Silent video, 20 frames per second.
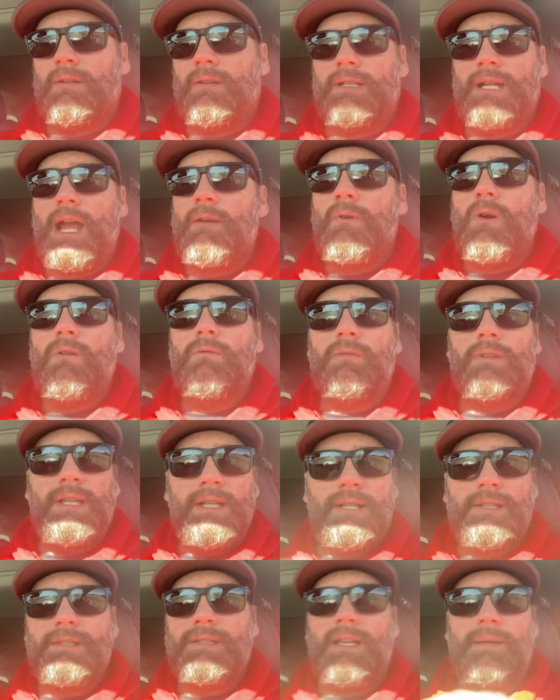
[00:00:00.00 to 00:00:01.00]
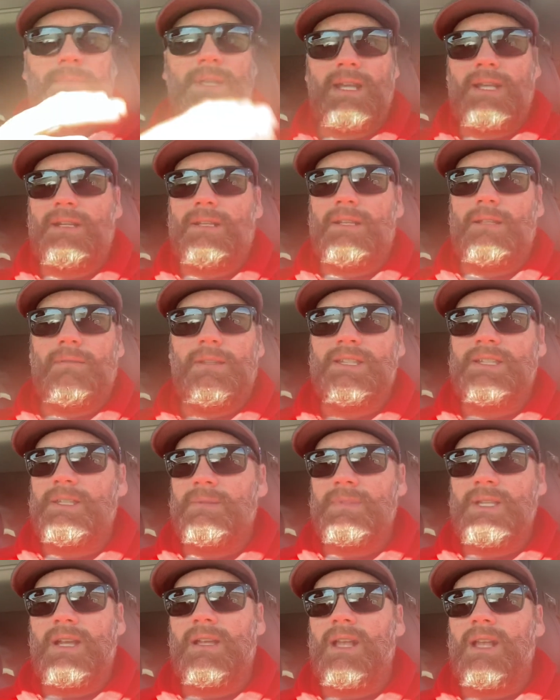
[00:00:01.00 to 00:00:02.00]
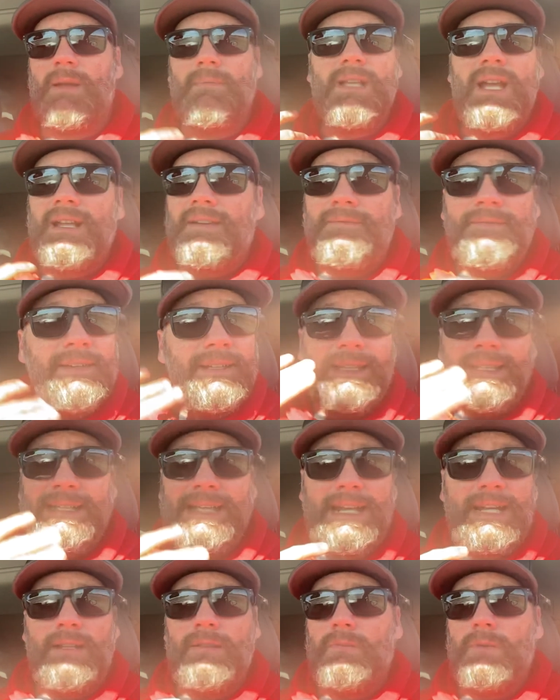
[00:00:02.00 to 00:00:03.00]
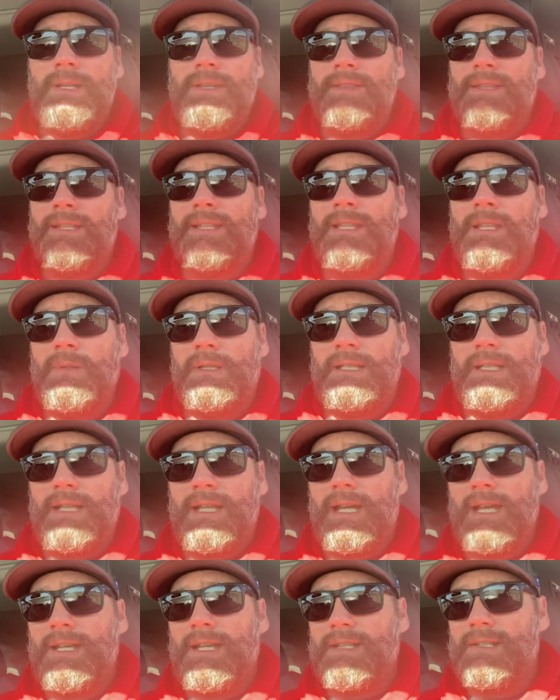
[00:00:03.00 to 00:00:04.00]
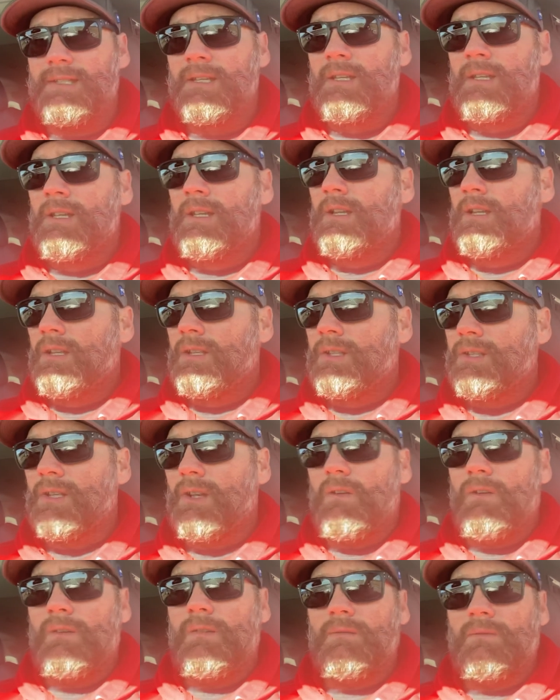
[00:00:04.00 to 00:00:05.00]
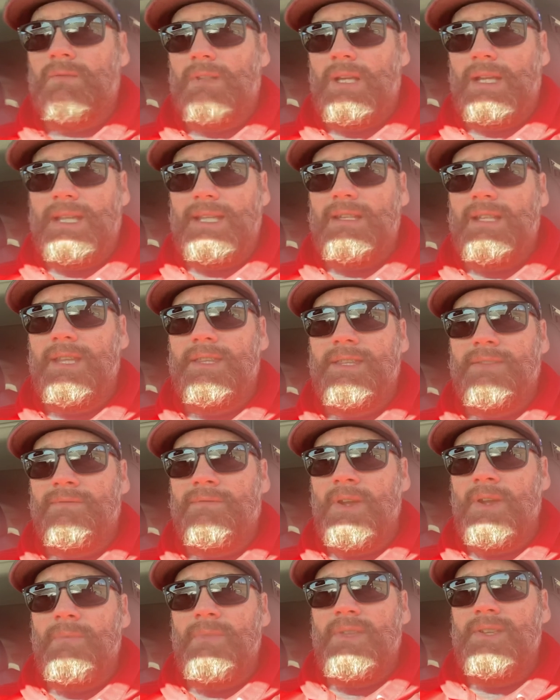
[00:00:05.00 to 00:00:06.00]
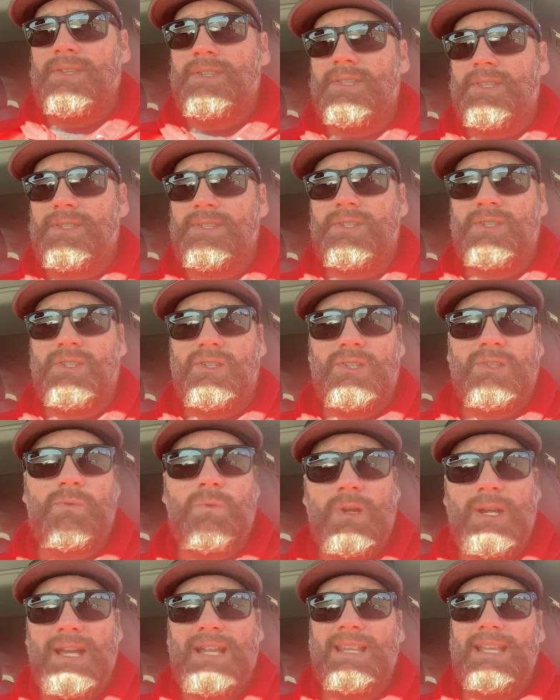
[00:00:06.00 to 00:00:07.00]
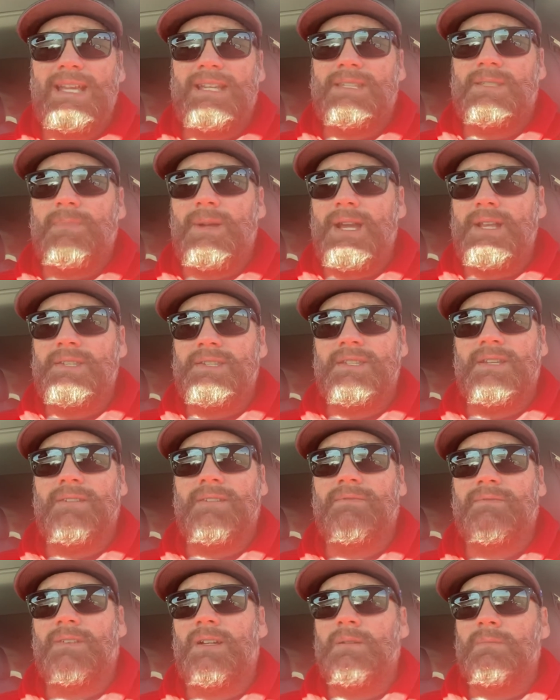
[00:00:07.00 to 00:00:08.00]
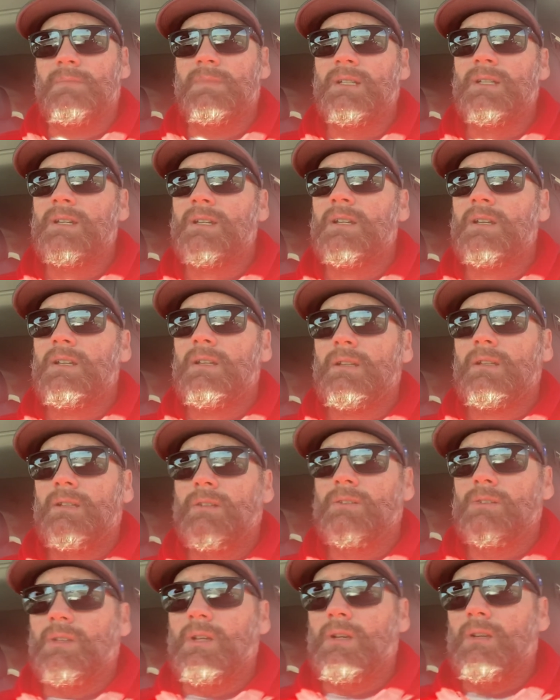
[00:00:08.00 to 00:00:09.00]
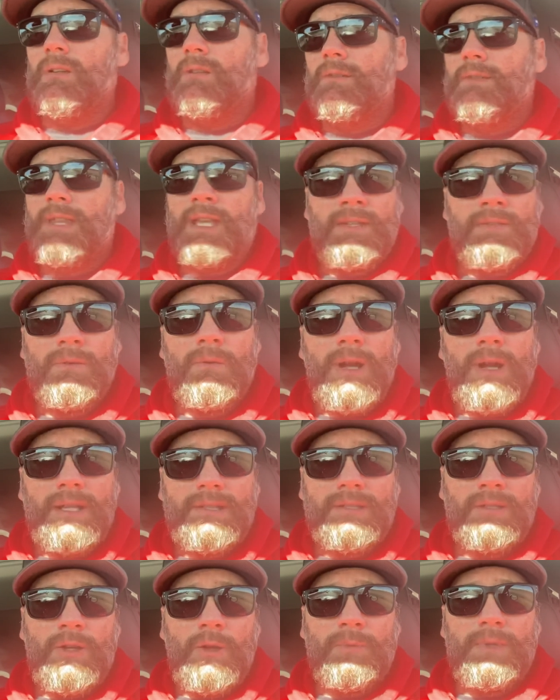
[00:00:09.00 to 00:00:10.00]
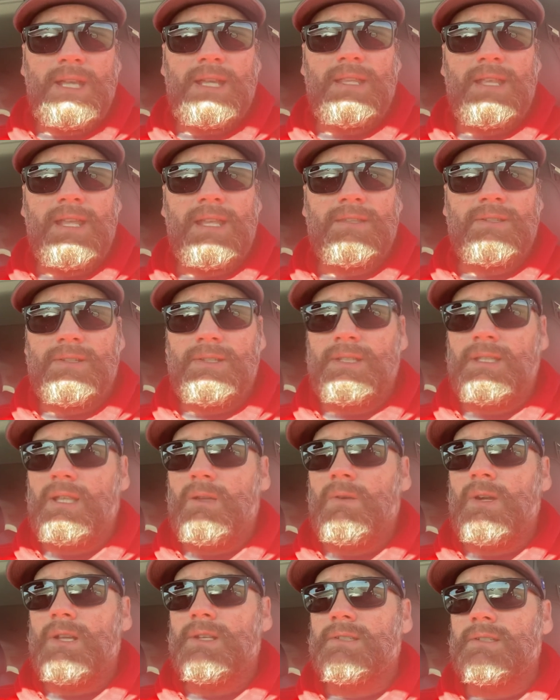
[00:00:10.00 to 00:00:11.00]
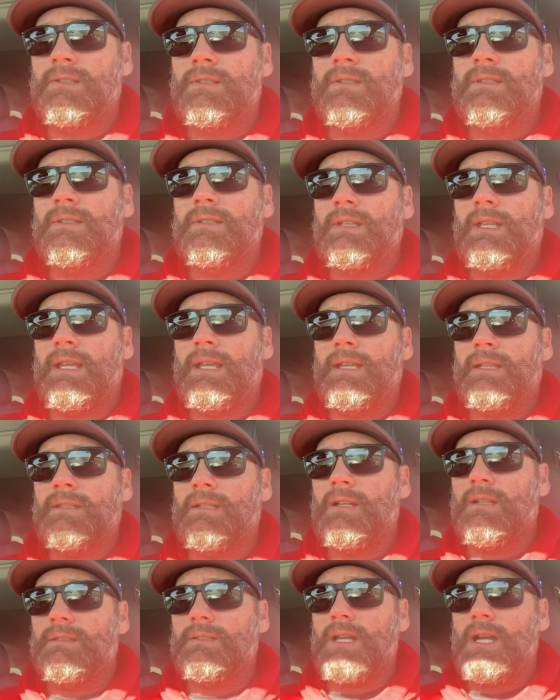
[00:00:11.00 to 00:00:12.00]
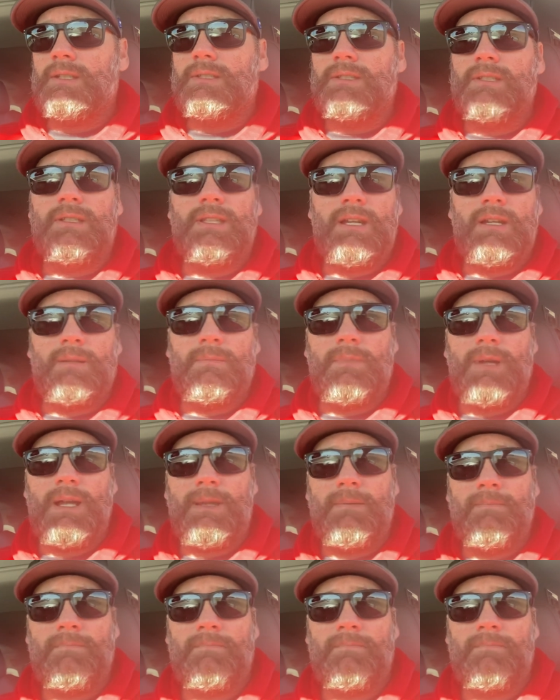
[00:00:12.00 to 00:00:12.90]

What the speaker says: And I'm not going to list them down. I'm not affiliated with anybody, guys, so I get nothing from this. This is just where I like to buy stuff from. So thanks for watching. Hope that answers any questions, and I'll talk to you later. Bye.